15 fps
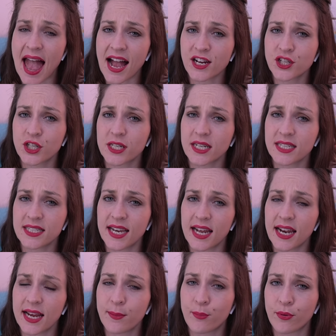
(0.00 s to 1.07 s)
actually
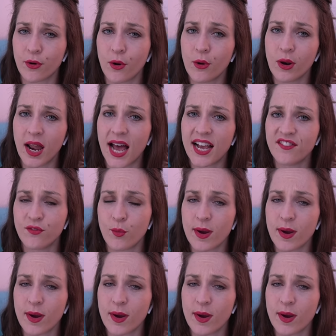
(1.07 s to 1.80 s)
telling pro-life